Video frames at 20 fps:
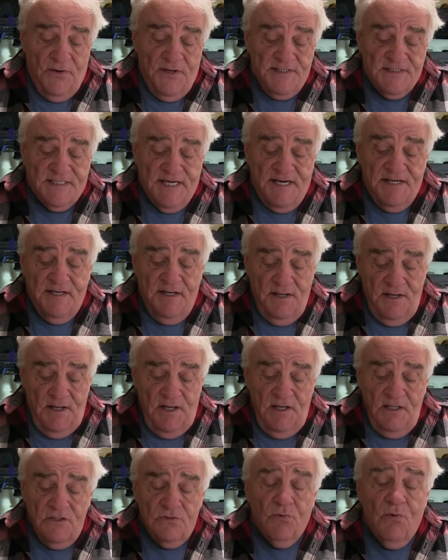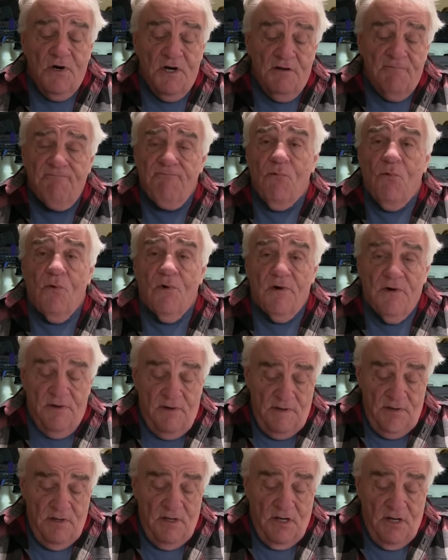is a
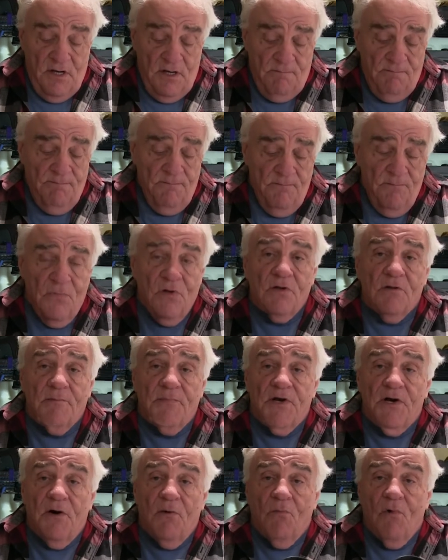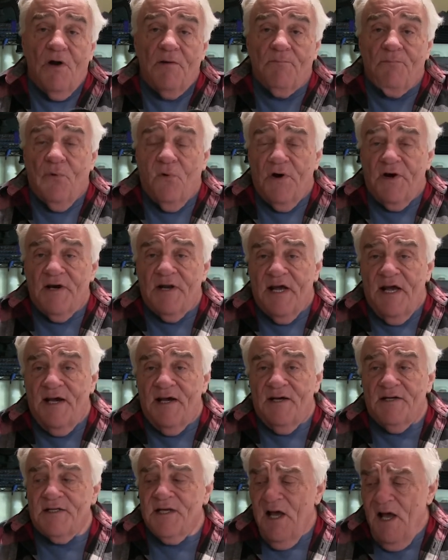24 millimeter
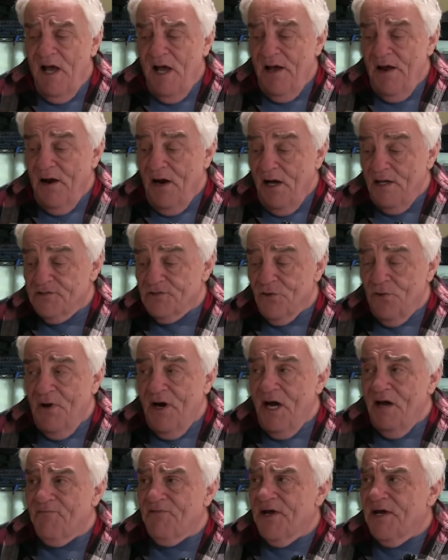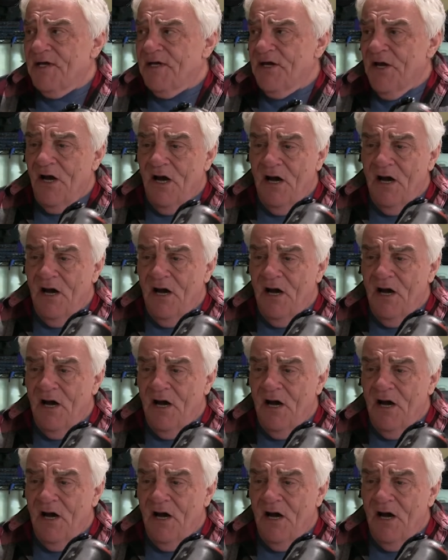1.8, and I also have a